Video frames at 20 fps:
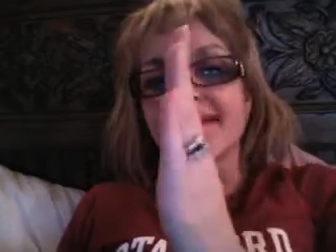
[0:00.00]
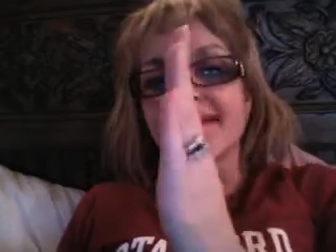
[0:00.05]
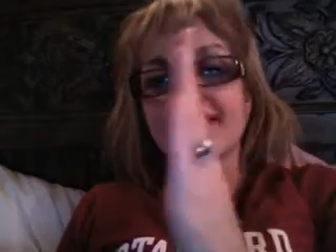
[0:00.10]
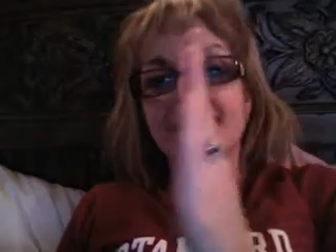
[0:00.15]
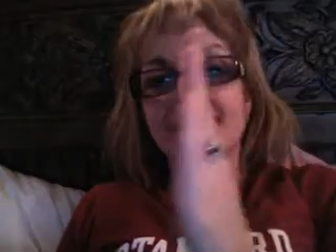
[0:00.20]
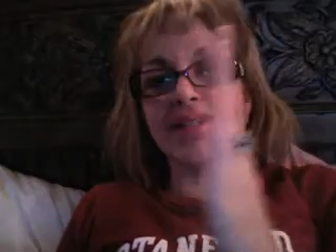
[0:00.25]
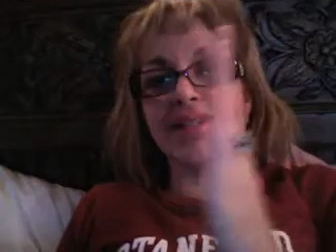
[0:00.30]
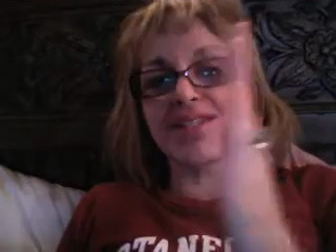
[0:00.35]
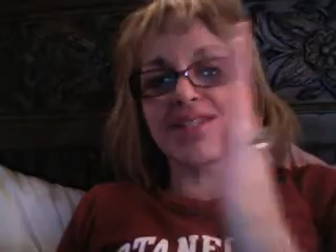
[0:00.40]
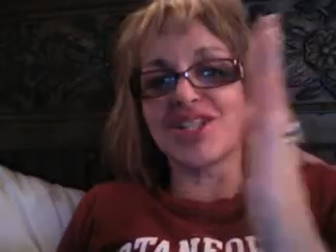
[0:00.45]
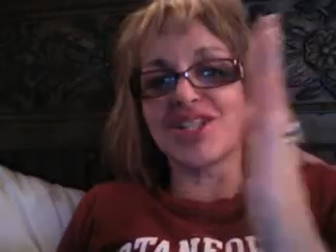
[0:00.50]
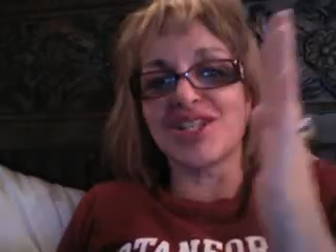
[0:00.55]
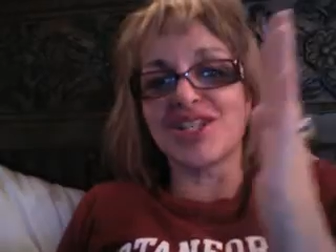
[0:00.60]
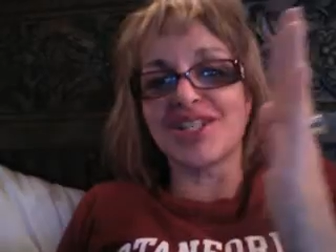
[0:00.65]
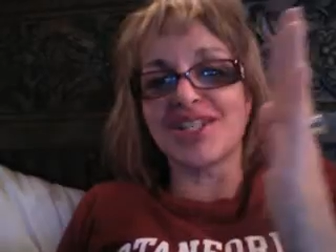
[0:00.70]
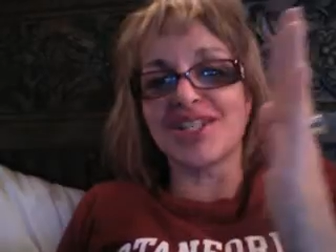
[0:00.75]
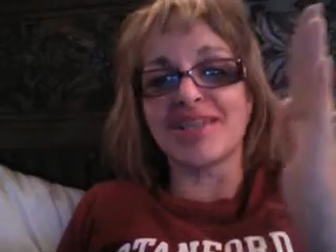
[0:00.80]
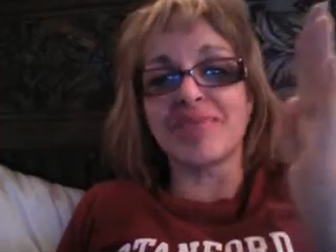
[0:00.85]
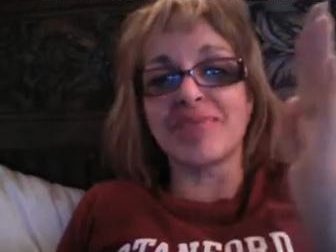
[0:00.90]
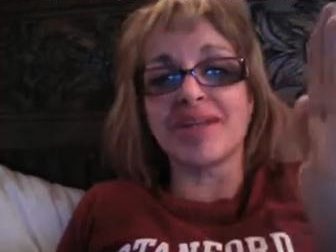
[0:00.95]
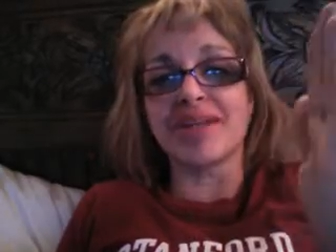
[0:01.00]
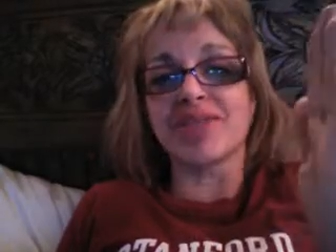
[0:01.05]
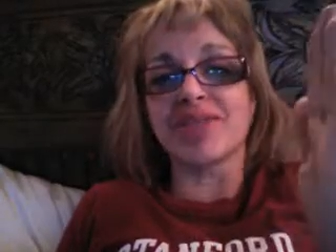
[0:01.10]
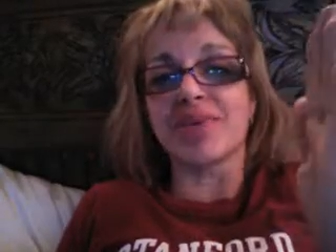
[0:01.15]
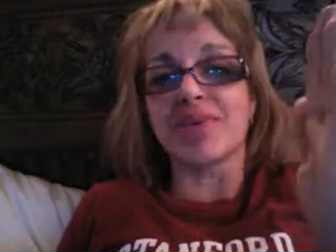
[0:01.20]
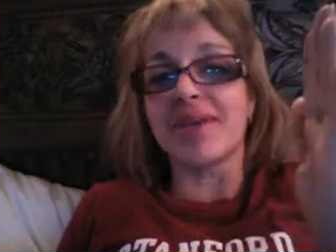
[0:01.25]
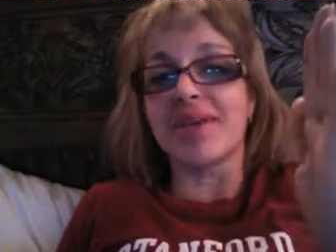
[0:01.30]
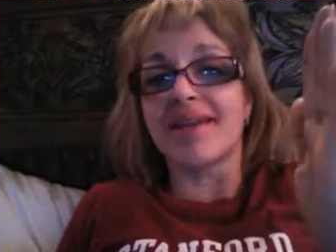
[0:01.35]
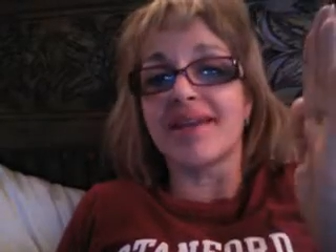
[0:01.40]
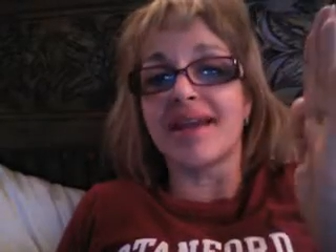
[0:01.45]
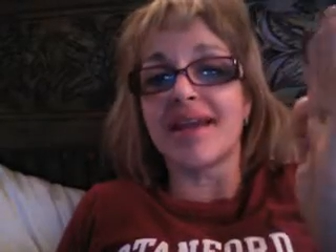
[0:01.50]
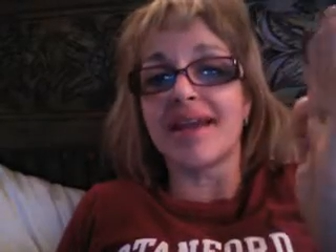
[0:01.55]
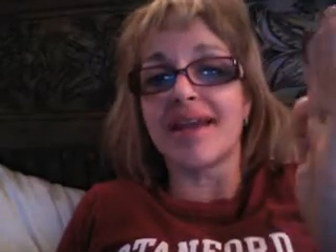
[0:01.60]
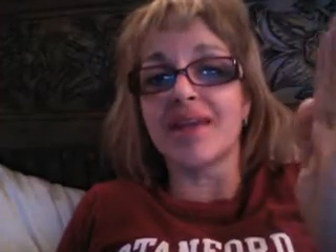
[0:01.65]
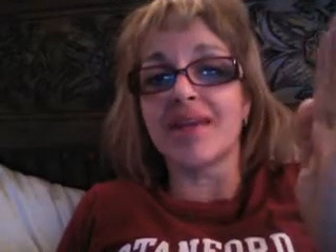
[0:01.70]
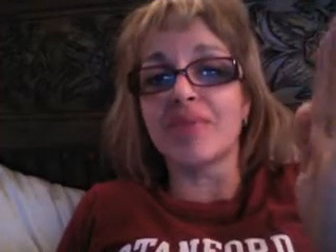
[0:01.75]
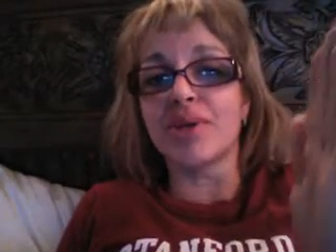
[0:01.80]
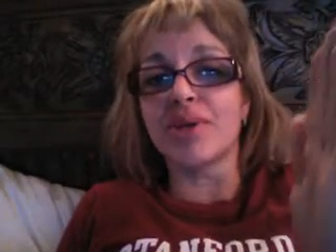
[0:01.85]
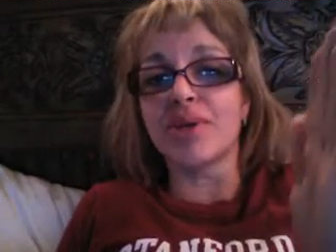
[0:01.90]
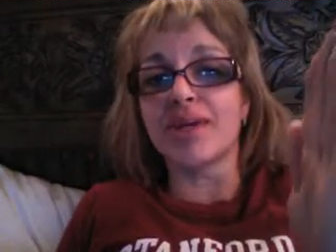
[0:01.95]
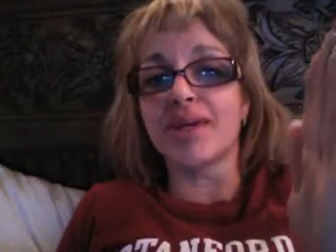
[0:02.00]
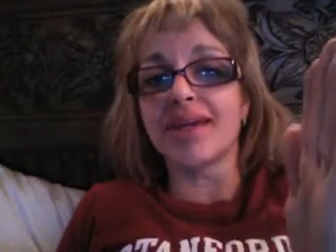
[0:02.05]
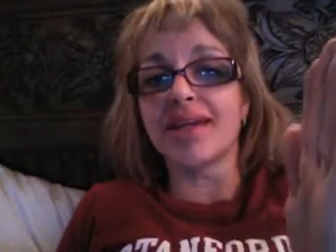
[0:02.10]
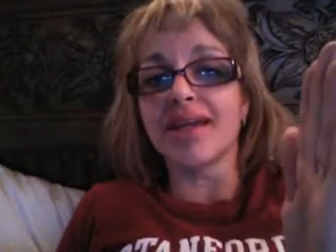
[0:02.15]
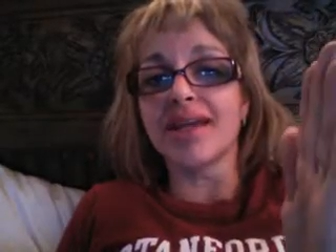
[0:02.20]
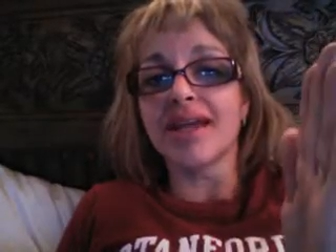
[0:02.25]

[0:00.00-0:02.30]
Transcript: that's just the best way that I can put it.